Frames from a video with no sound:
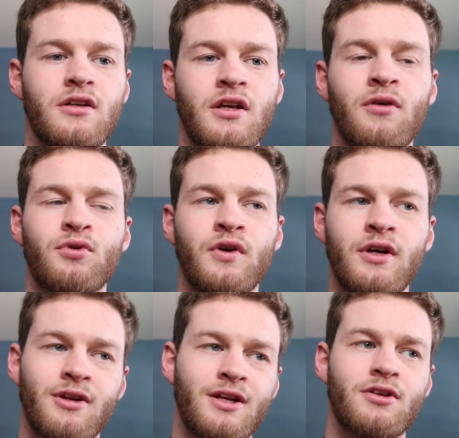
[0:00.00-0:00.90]
Not
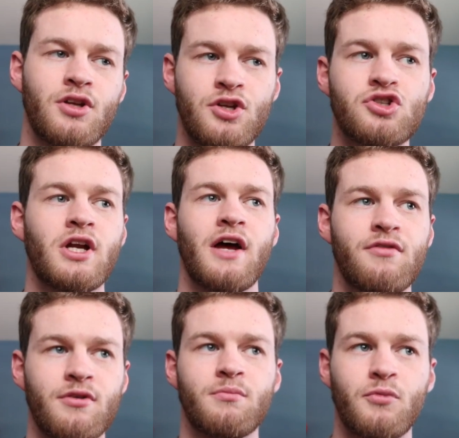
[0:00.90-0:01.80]
really. Like, they should
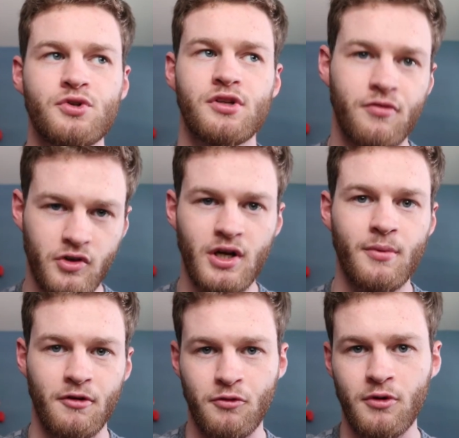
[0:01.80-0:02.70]
have it mostly figured out
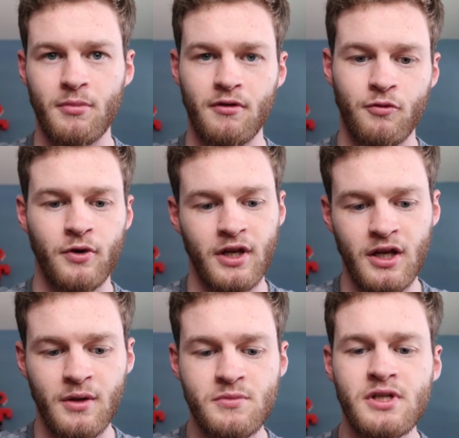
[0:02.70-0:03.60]
by about 40
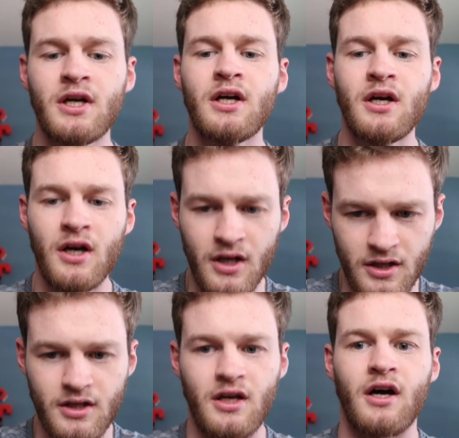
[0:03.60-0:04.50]
games.
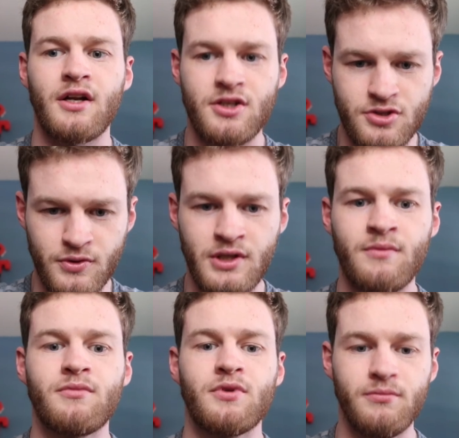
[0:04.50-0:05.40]
Got into
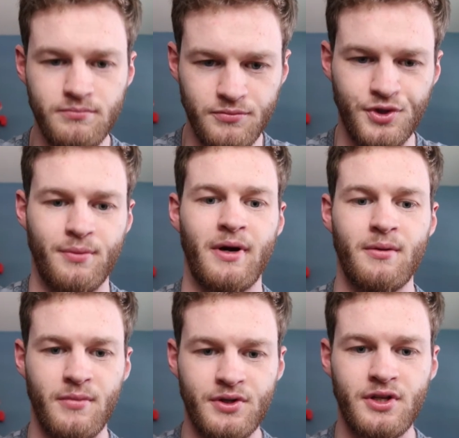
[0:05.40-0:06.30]
it. They're about
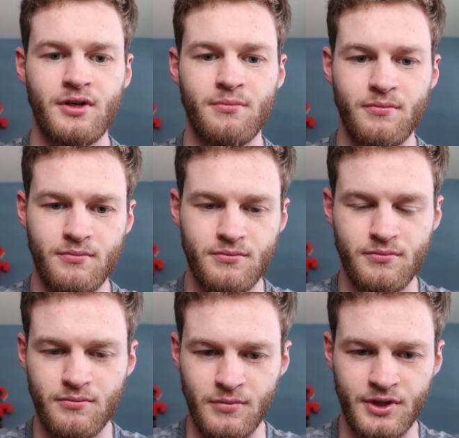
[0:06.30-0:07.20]
a month, a
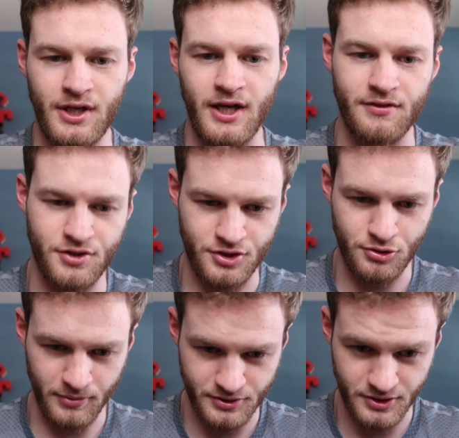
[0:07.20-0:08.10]
month and a half to
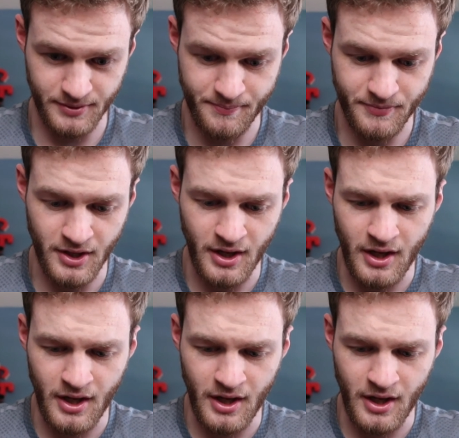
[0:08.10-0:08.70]
two months in.